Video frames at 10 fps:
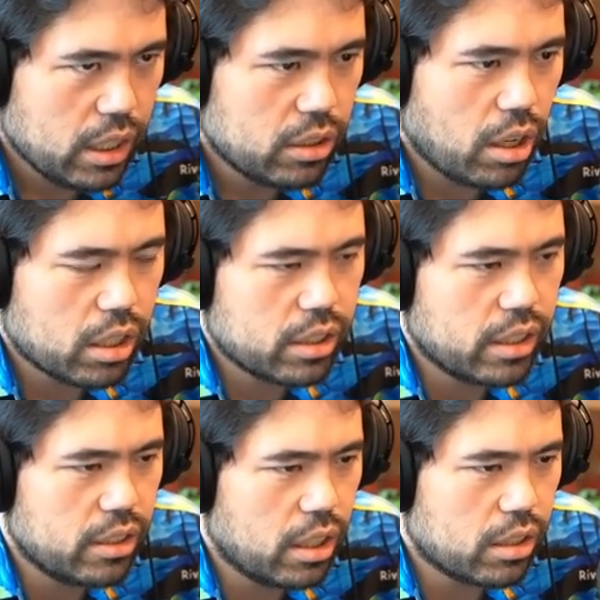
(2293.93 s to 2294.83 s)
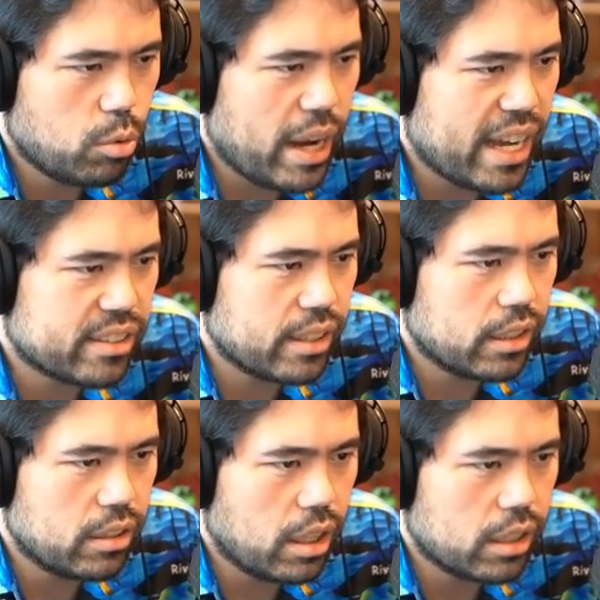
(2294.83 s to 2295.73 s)
Talks like a duck. Quacks like a
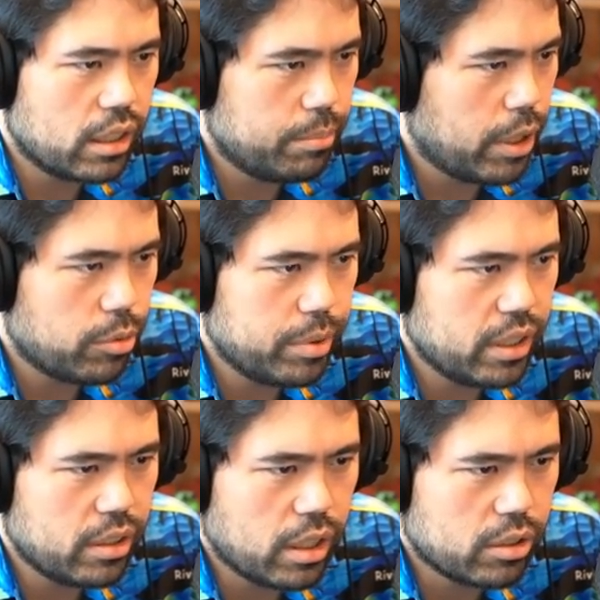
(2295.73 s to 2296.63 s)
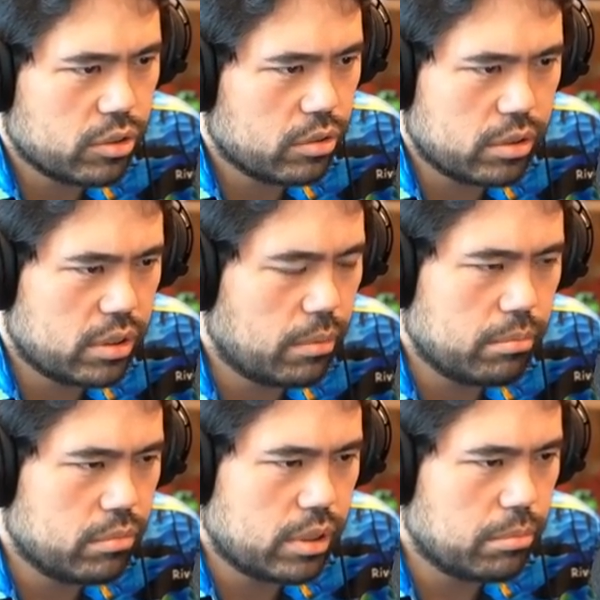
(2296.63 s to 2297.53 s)
duck. It better be a duck or some
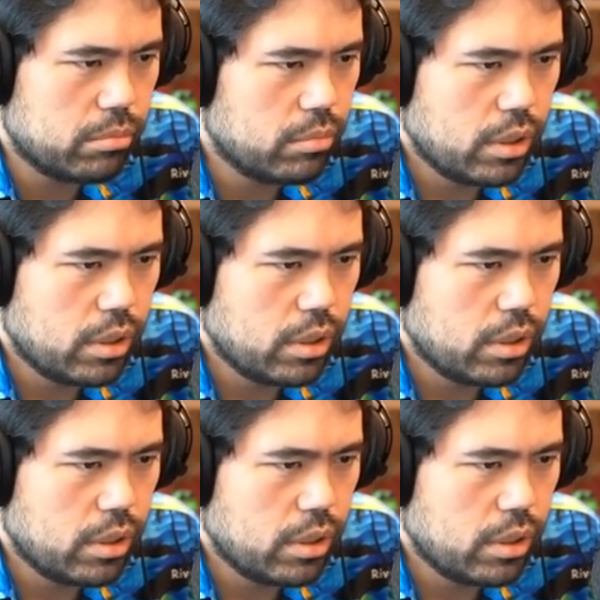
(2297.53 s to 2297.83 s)
some